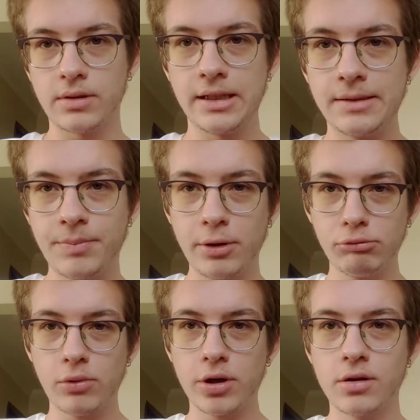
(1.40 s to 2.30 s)
I
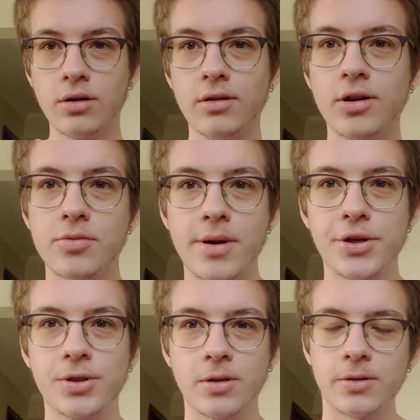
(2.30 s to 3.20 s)
spilled water on
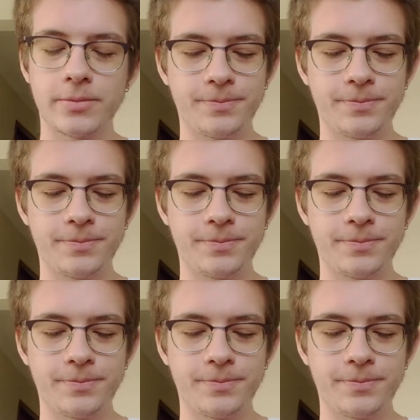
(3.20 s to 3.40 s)
my shirt.